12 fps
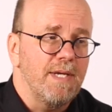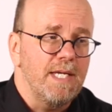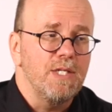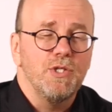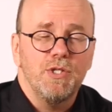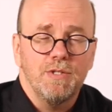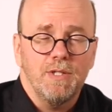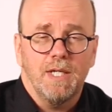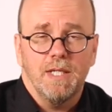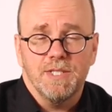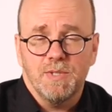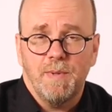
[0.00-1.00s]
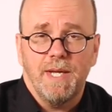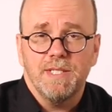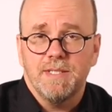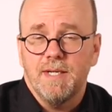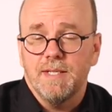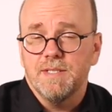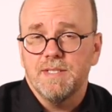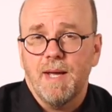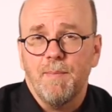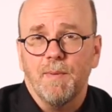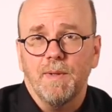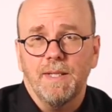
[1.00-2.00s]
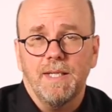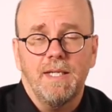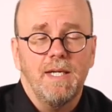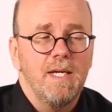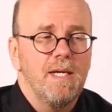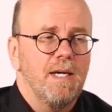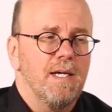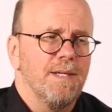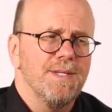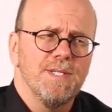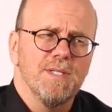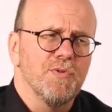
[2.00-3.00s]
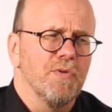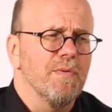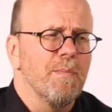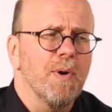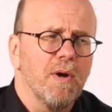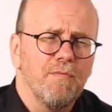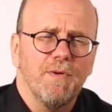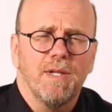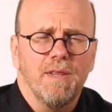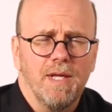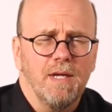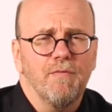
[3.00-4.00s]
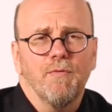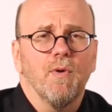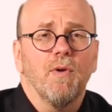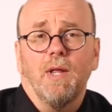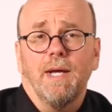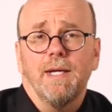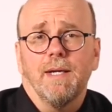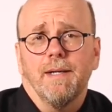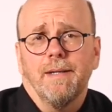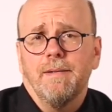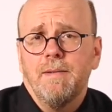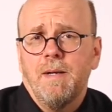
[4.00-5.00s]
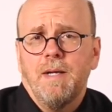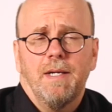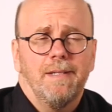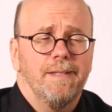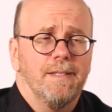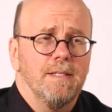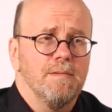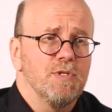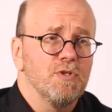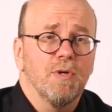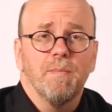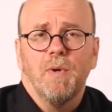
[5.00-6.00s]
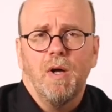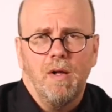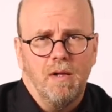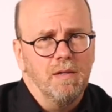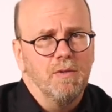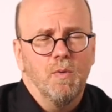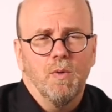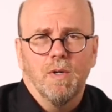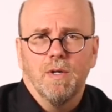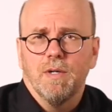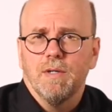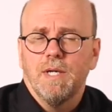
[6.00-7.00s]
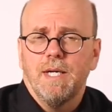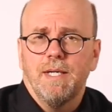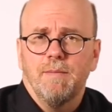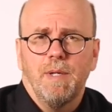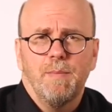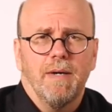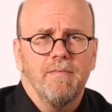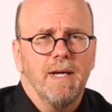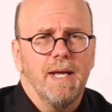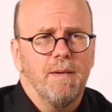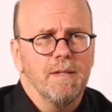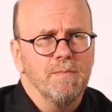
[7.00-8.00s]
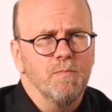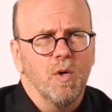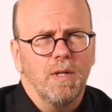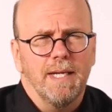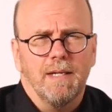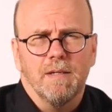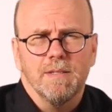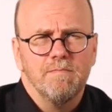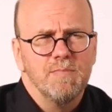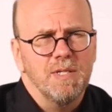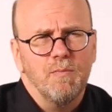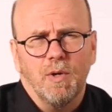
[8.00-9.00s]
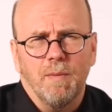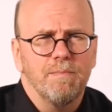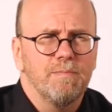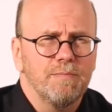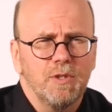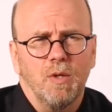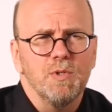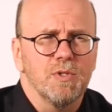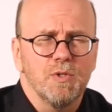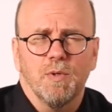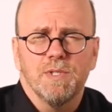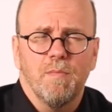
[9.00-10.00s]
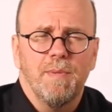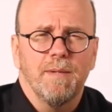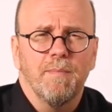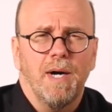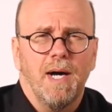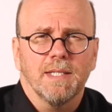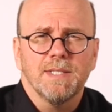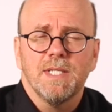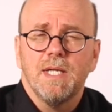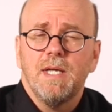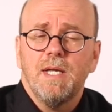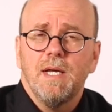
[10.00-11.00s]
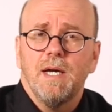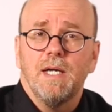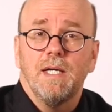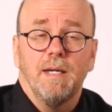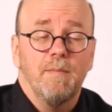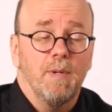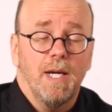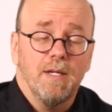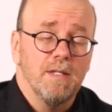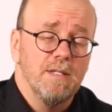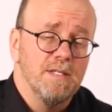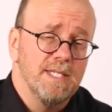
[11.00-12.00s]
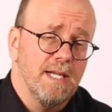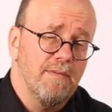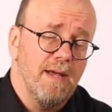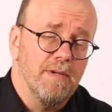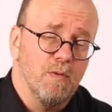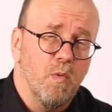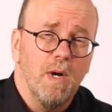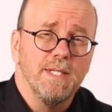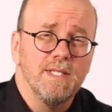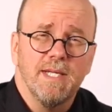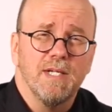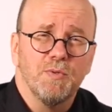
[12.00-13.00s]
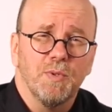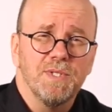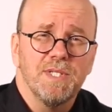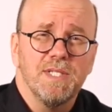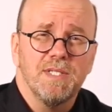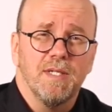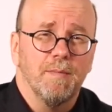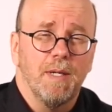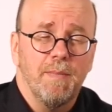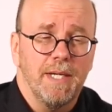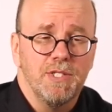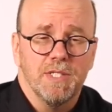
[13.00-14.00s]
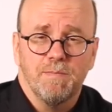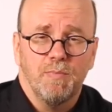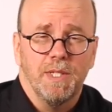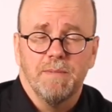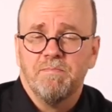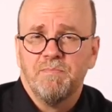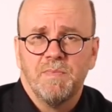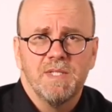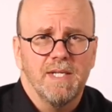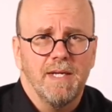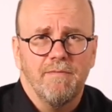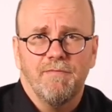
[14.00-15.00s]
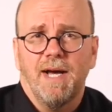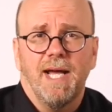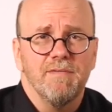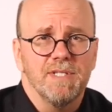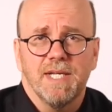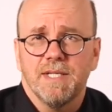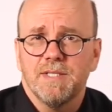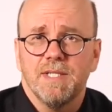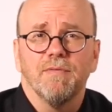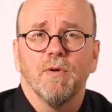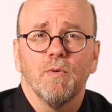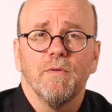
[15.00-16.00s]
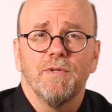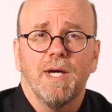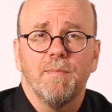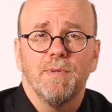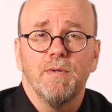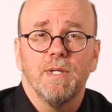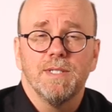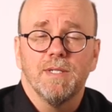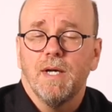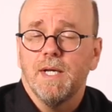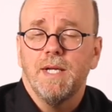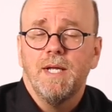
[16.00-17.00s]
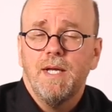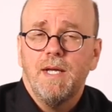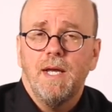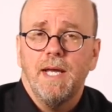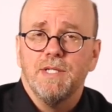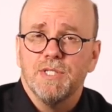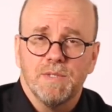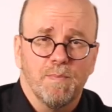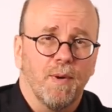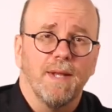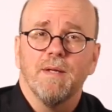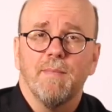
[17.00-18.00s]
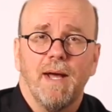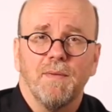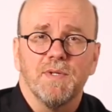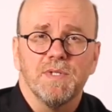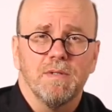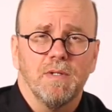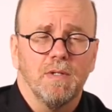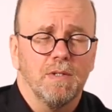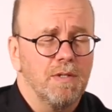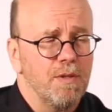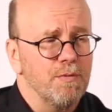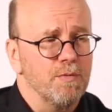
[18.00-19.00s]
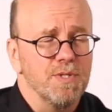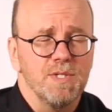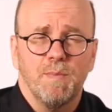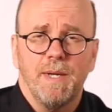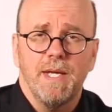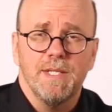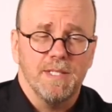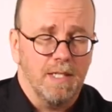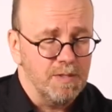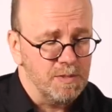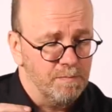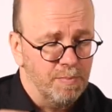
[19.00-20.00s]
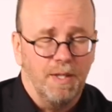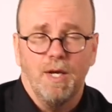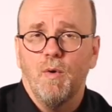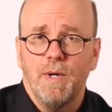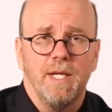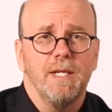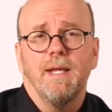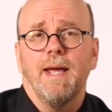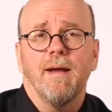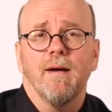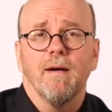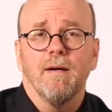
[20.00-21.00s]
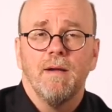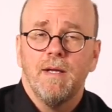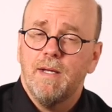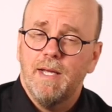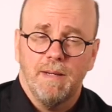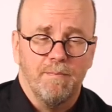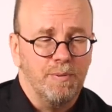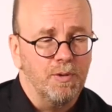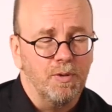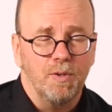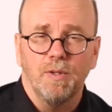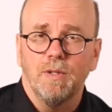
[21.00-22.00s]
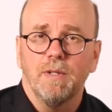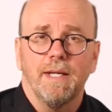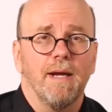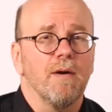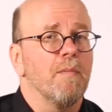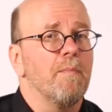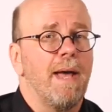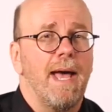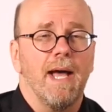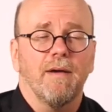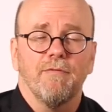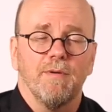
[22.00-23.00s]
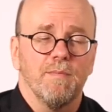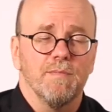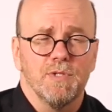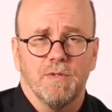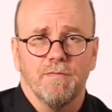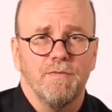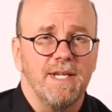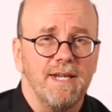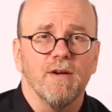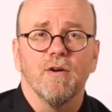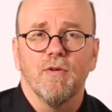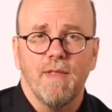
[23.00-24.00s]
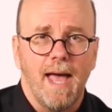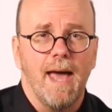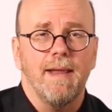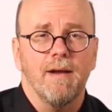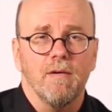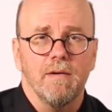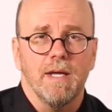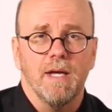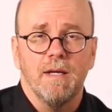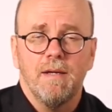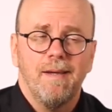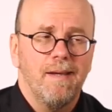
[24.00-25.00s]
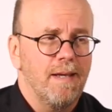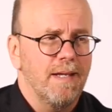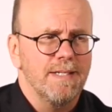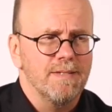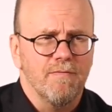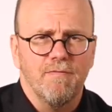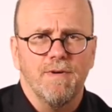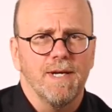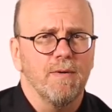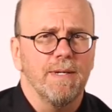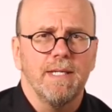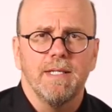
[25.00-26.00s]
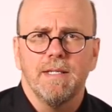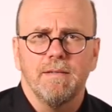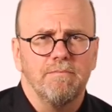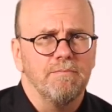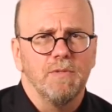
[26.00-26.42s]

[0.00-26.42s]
each space done separately. This is a sort of a perfect thing for like a strip mall, or maybe I've got a more like a somewhere closer towards a big box. I could, instead of having one central system, I might just put, say, 5, 6 different rooftop units on and just spread them out through the space, and I just blow in air and pull air back from sort of near that area. And it's very,